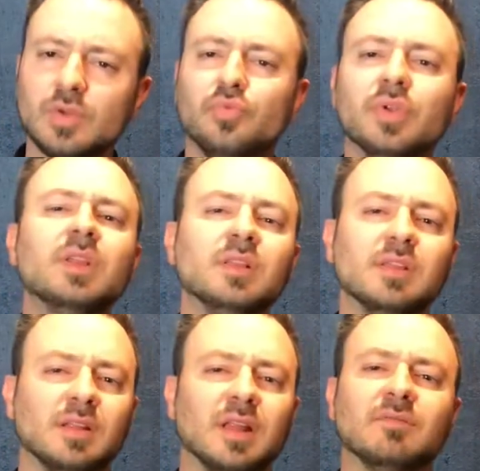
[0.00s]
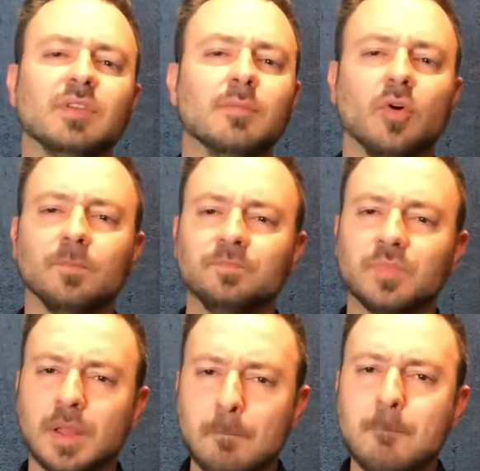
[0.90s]
Really lovely malt.
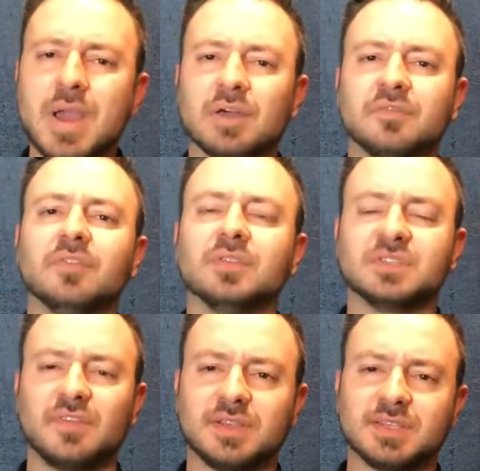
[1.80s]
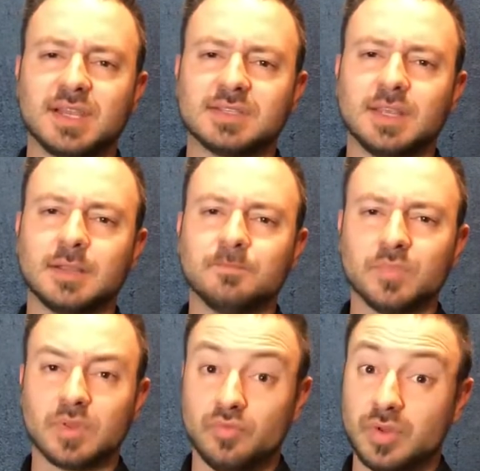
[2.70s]
Mouthfeel is fantastic,
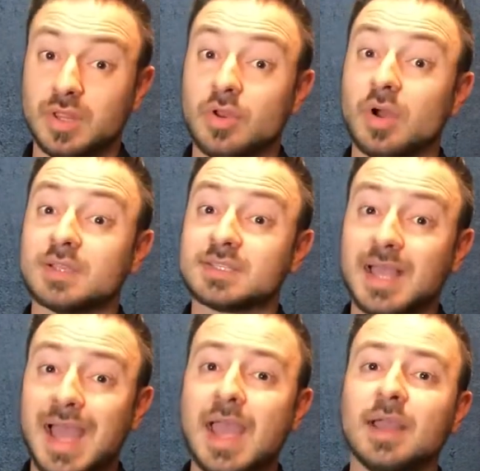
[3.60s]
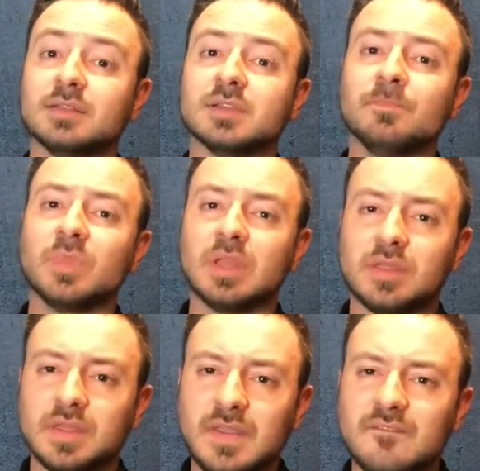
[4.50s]
really nice, and
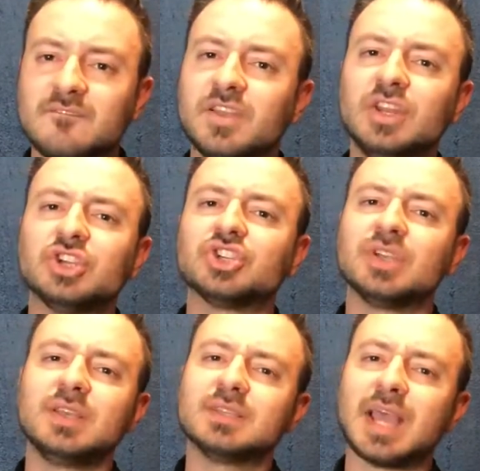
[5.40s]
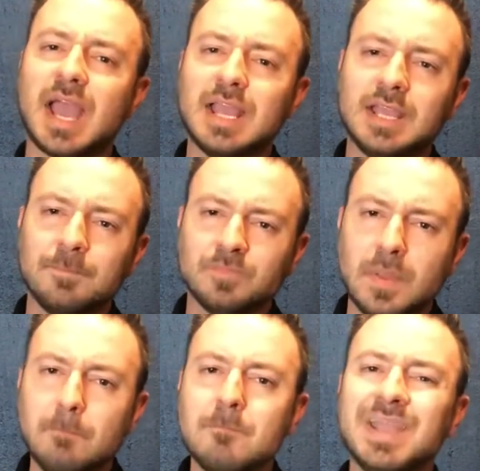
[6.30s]
the finish is a
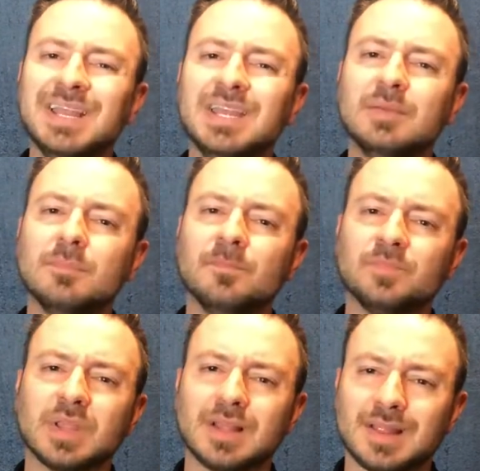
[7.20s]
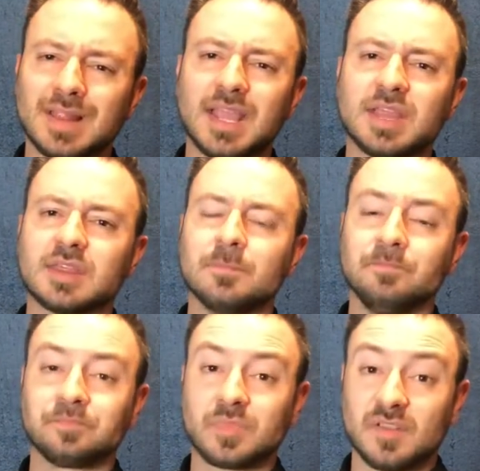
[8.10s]
medium length
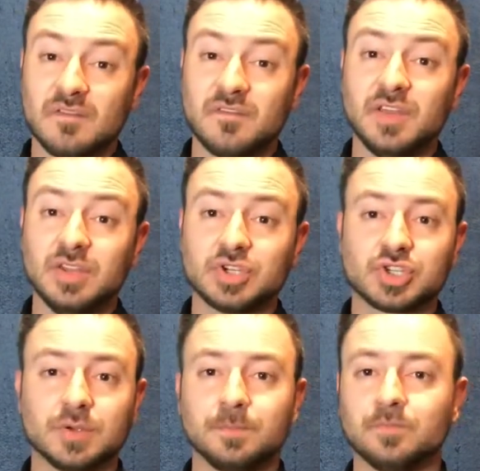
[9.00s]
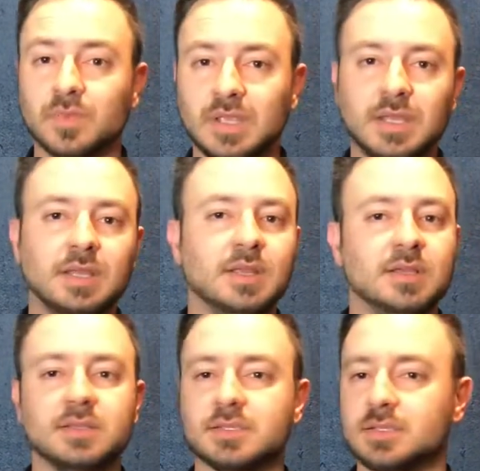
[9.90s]
finish. It
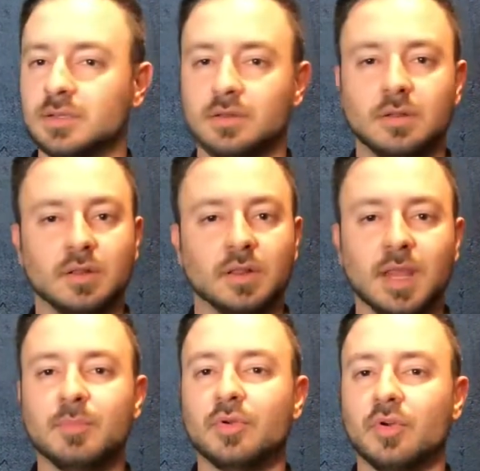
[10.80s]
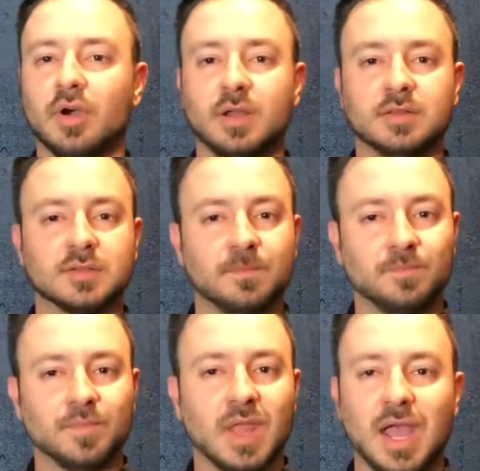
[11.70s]
is lemon rind,
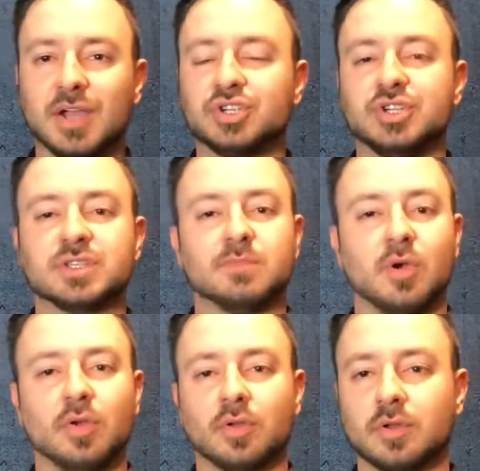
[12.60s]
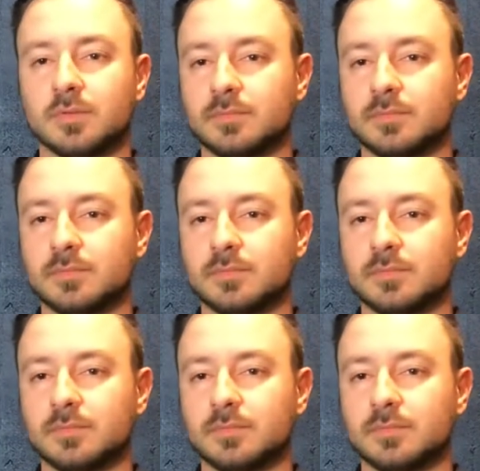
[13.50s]
ashy smoke,